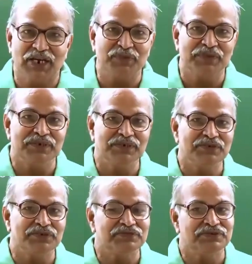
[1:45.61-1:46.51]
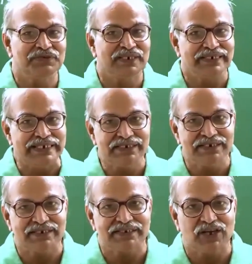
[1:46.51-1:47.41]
how many of you are teachers,